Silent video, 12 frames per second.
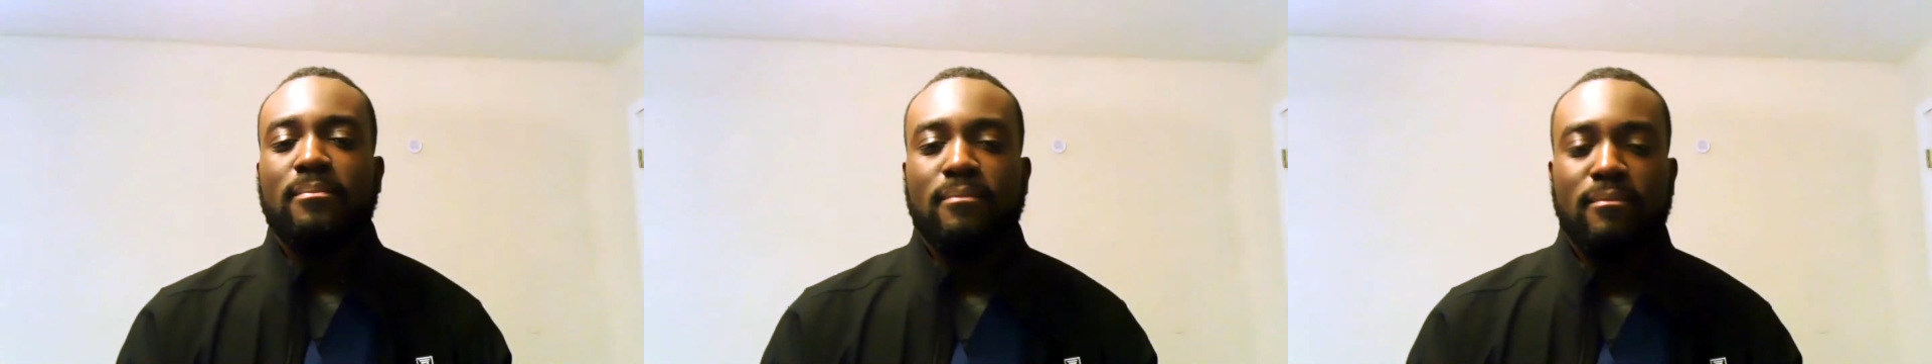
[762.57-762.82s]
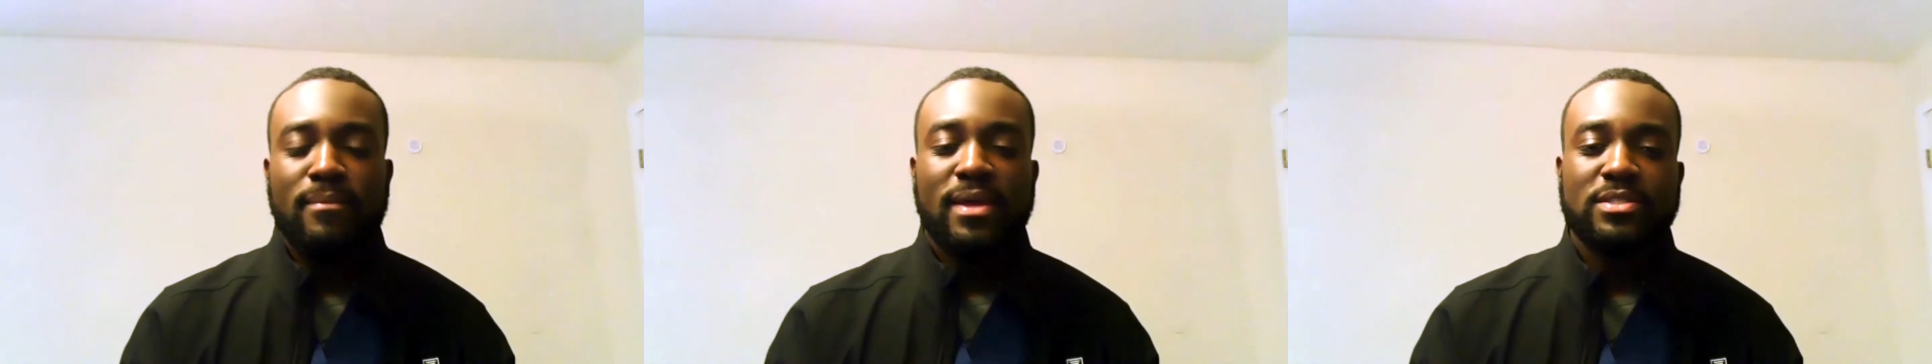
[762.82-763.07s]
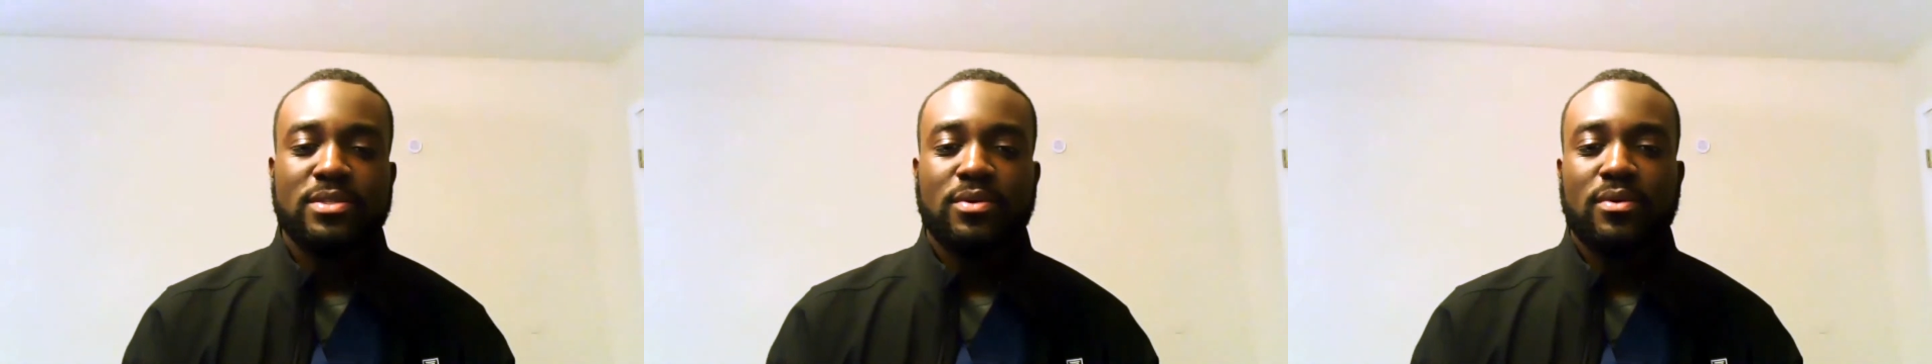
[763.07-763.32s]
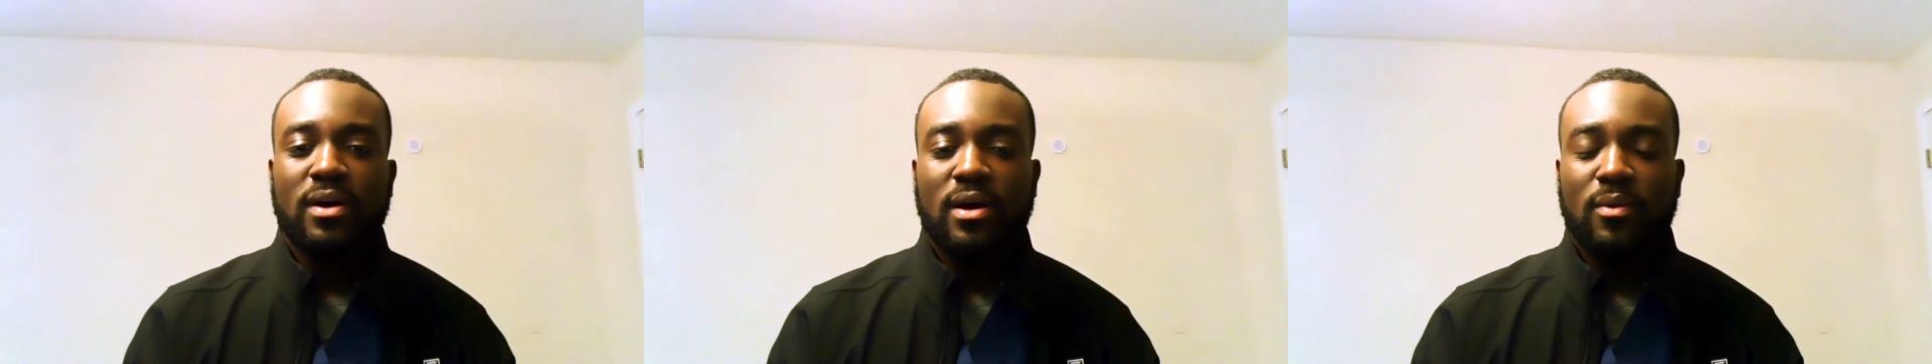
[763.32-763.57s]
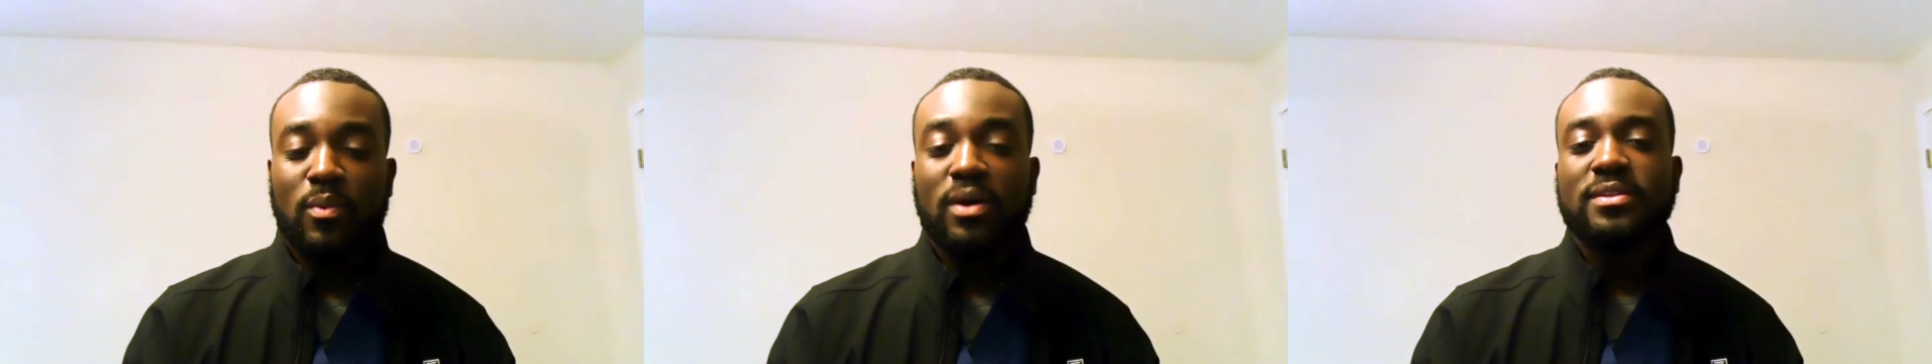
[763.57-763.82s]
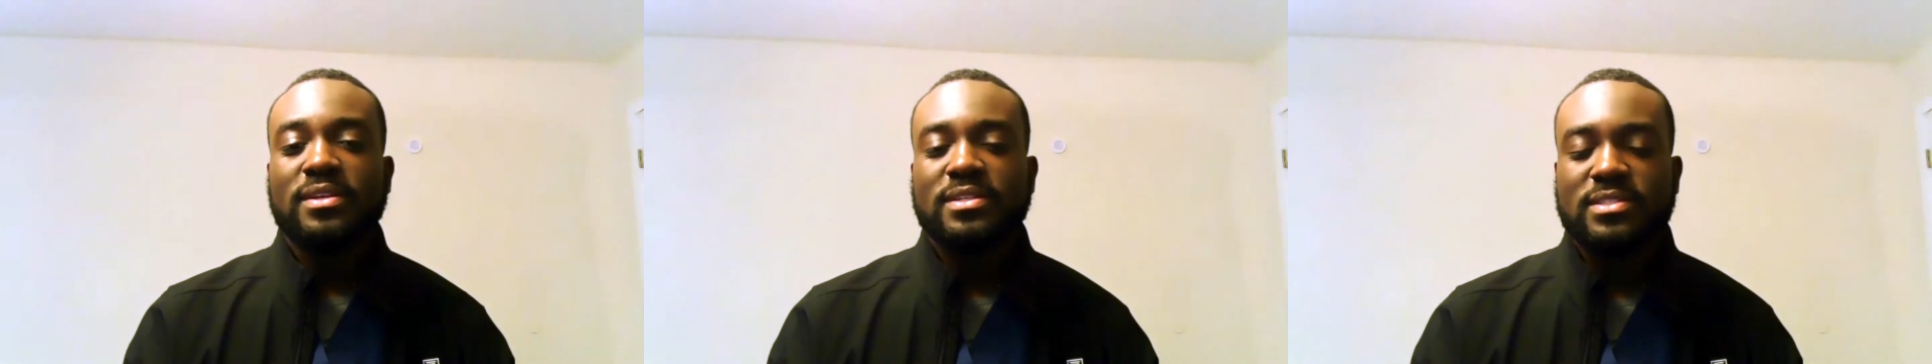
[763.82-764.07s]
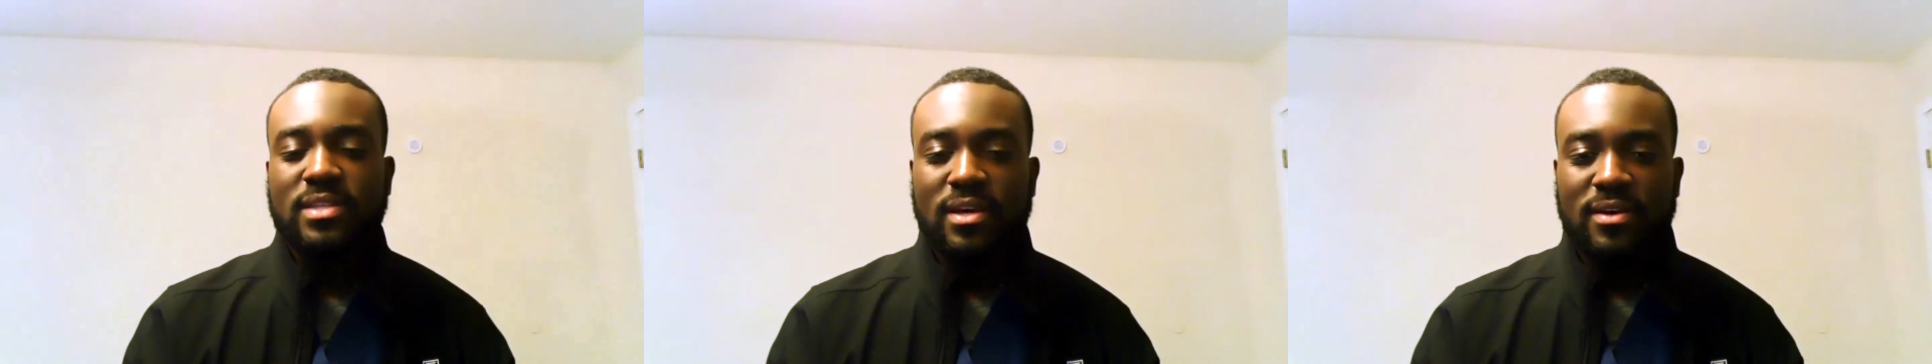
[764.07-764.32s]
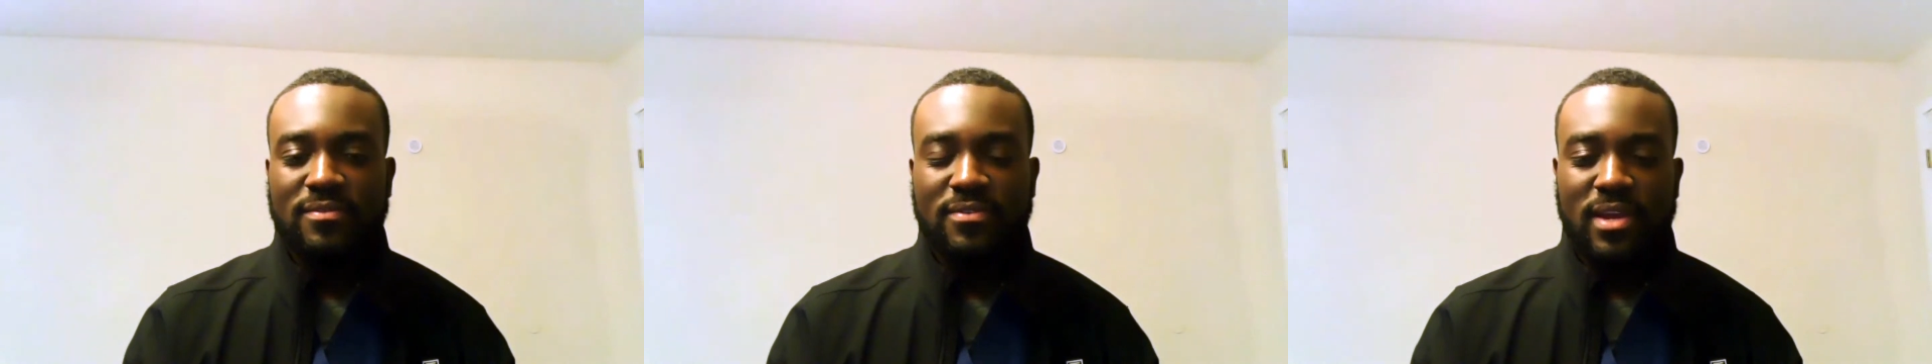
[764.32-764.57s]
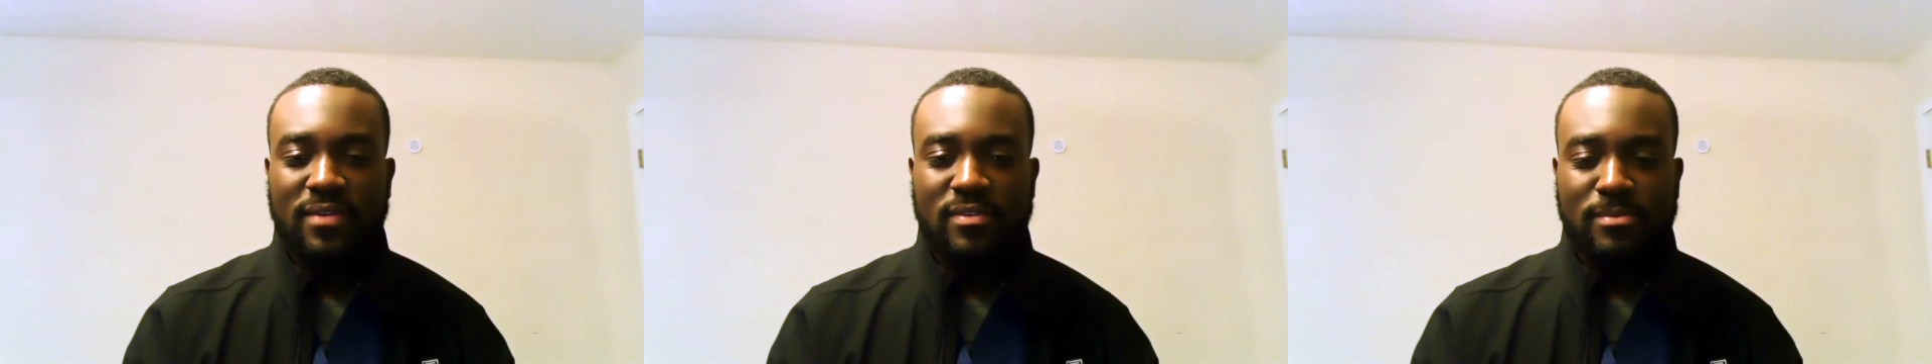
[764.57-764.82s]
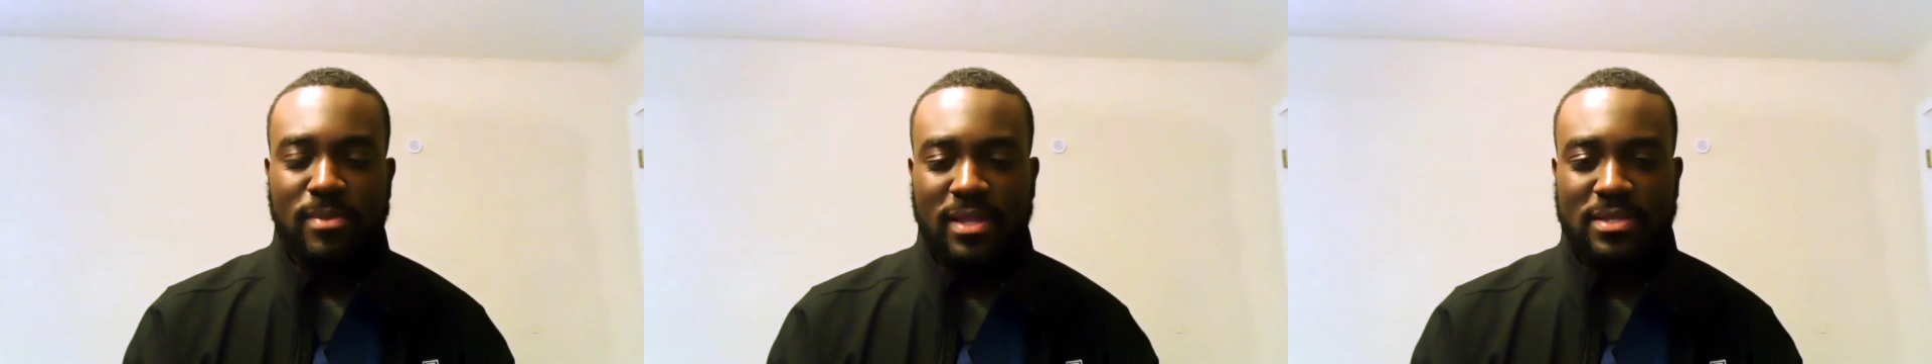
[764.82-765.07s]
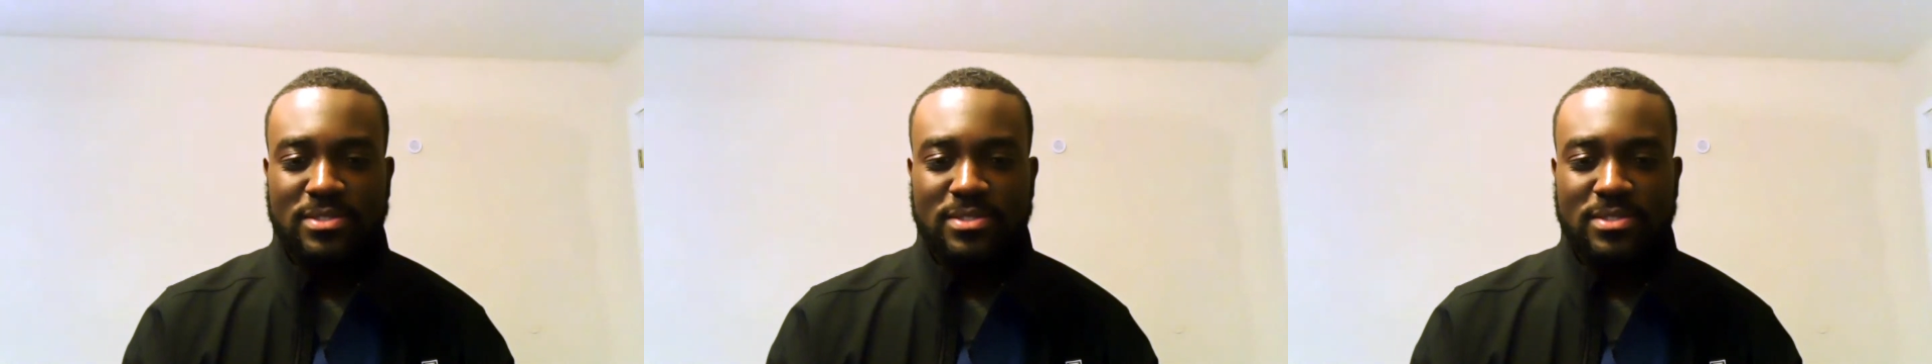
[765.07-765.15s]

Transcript: mental wellness for everybody.